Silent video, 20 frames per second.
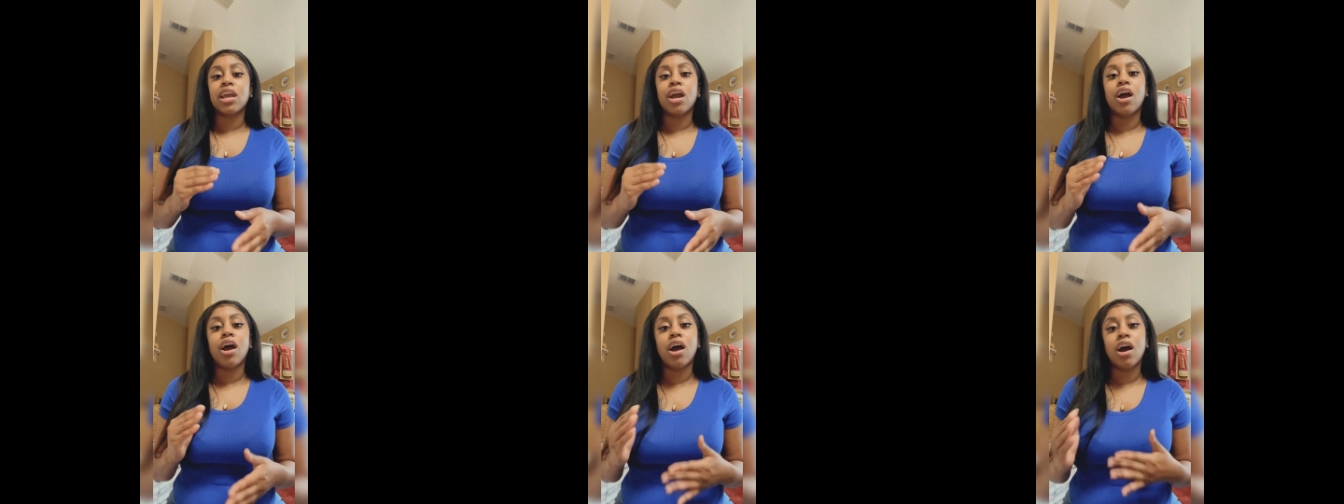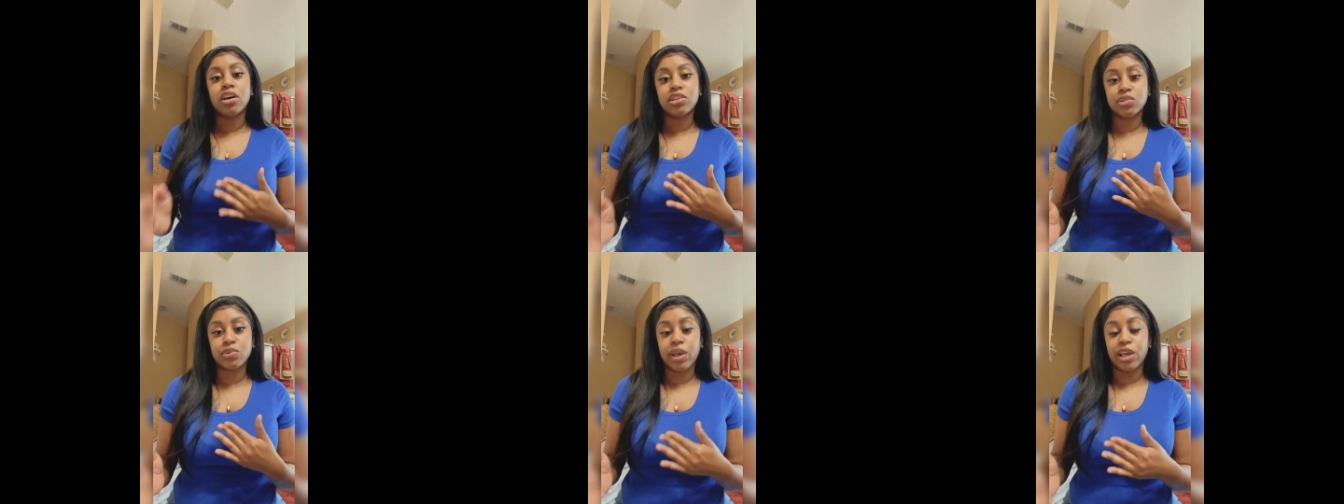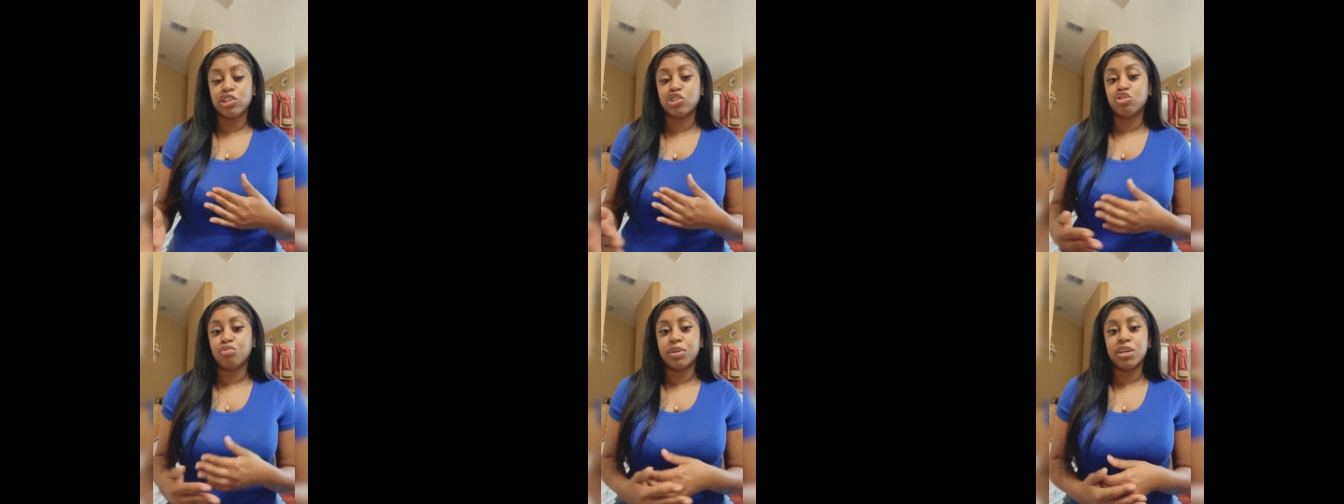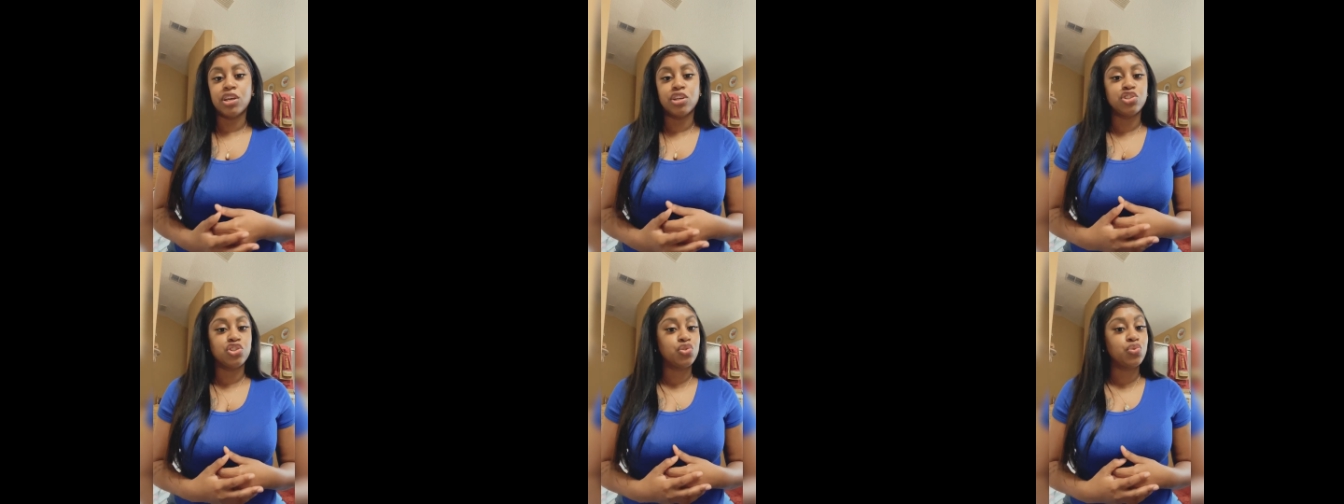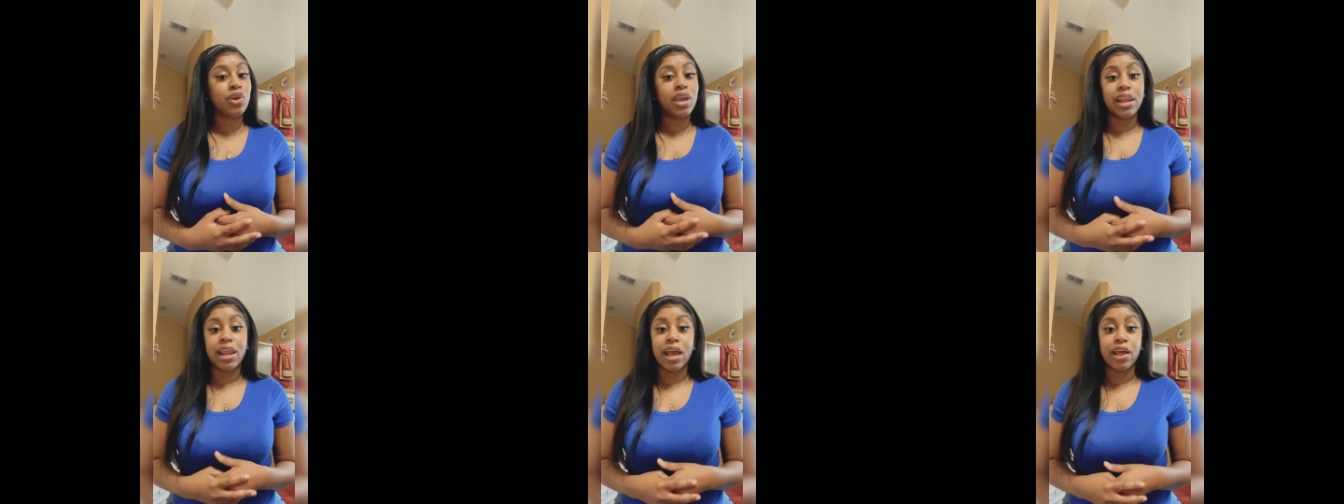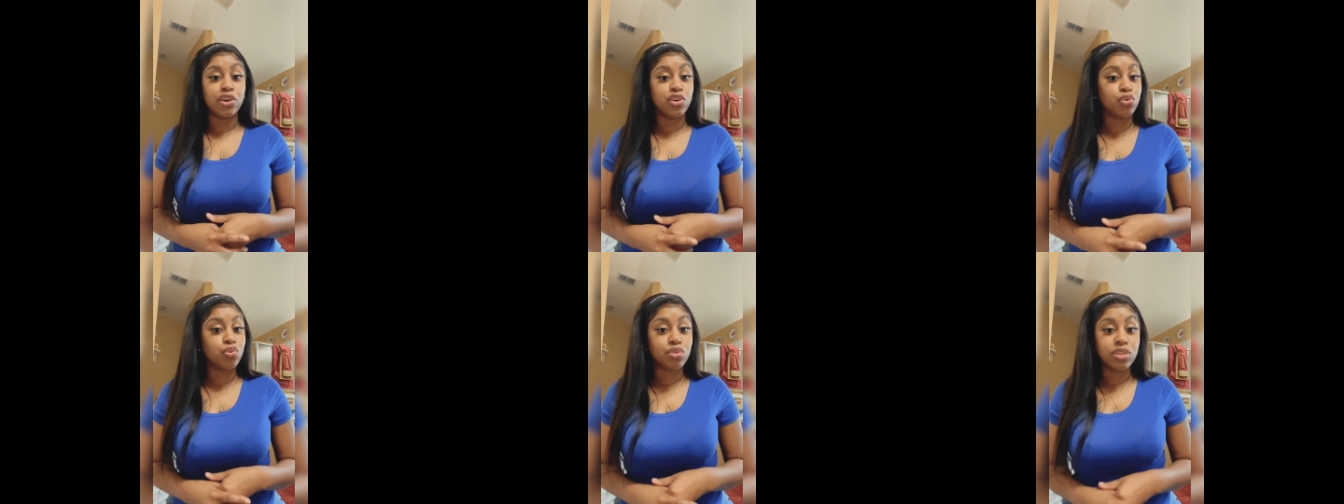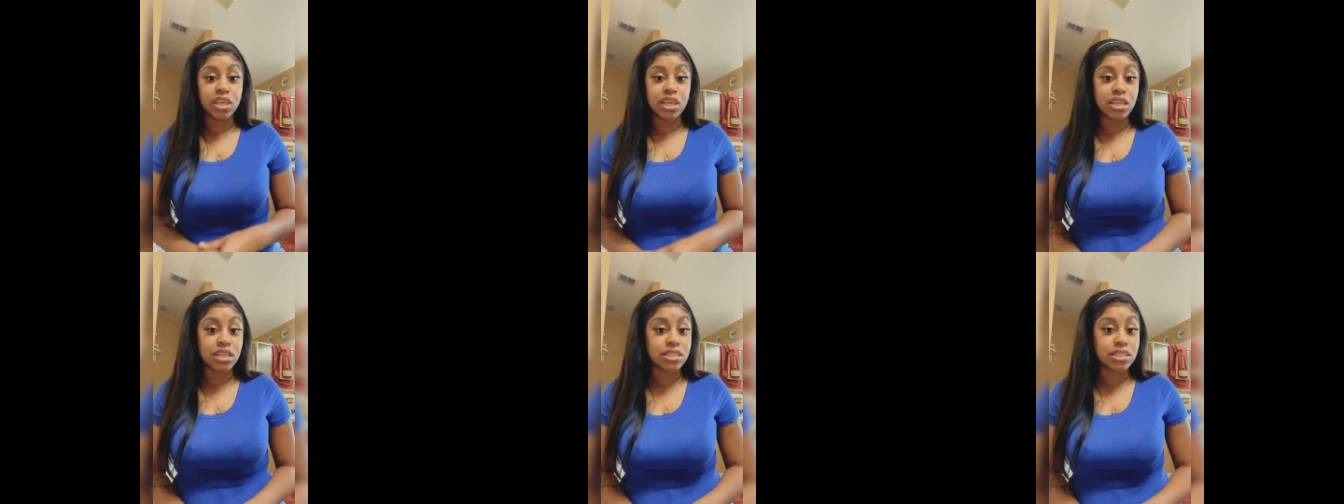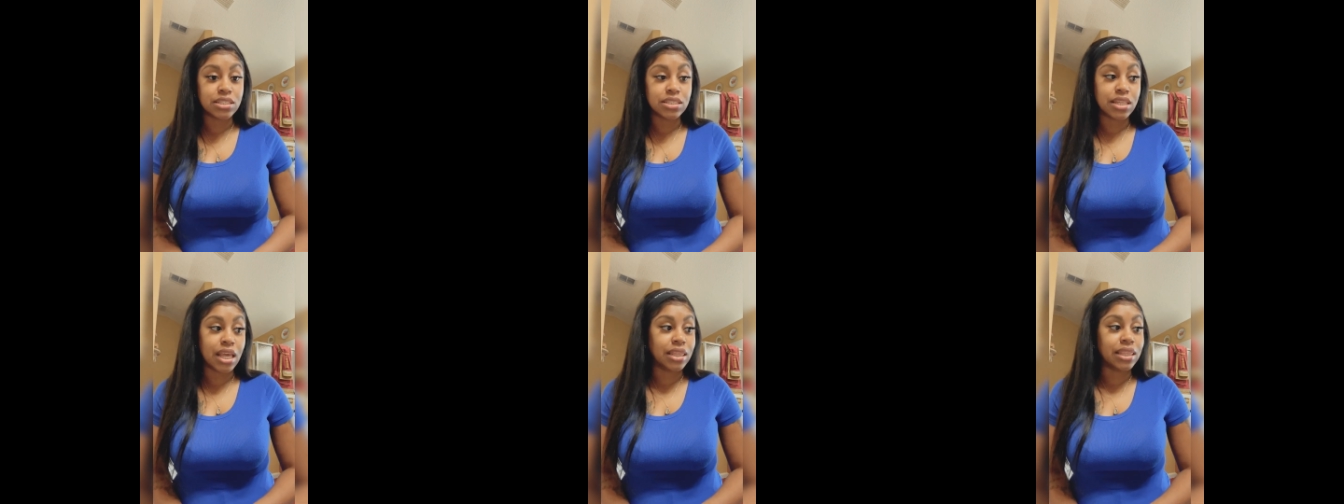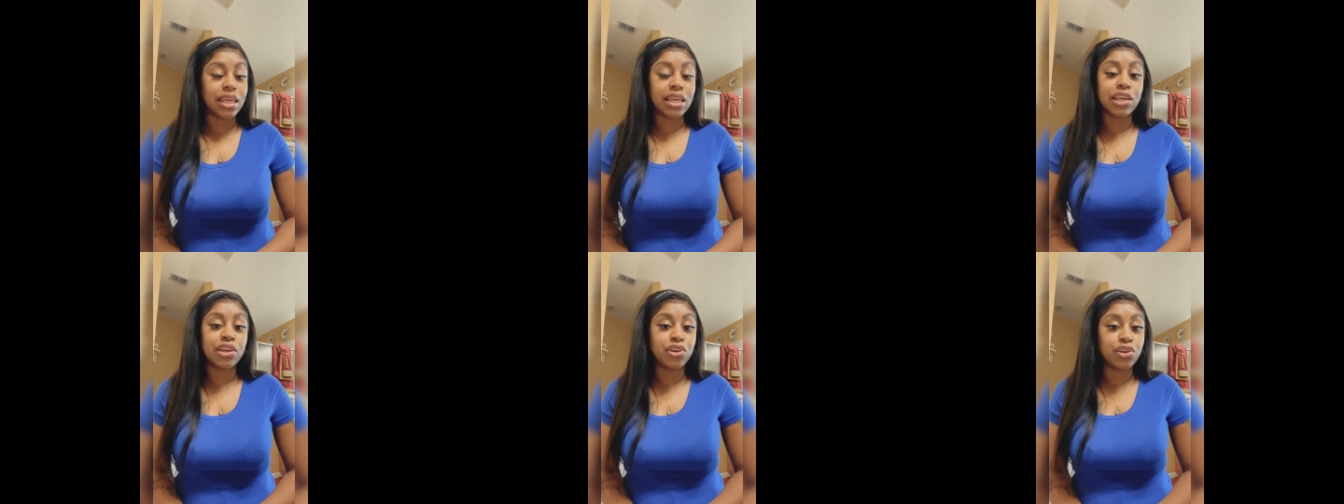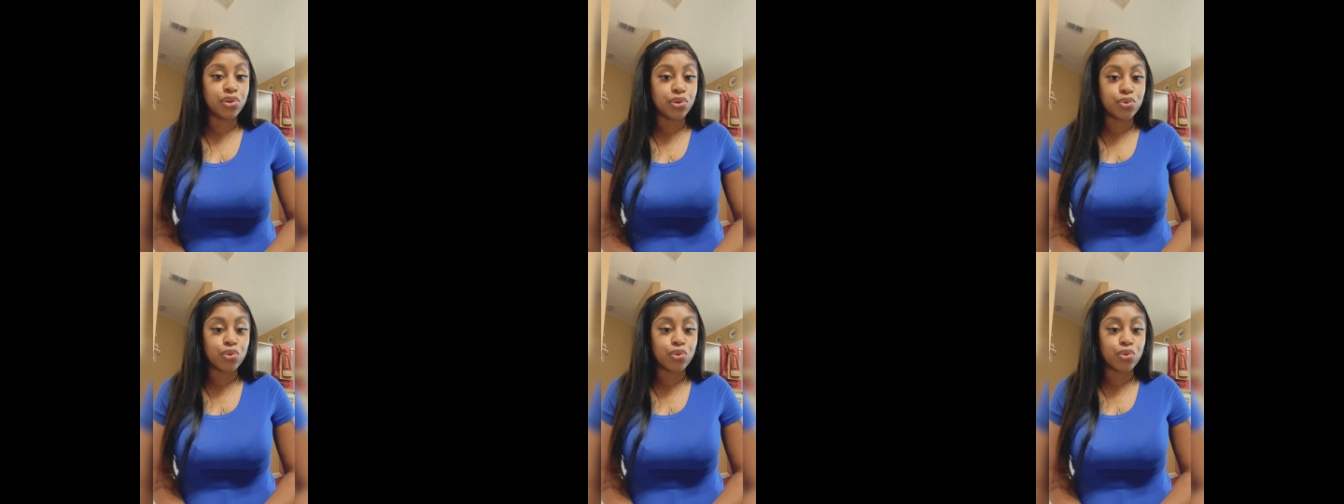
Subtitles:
hostile at you because you cannot do things that they can do,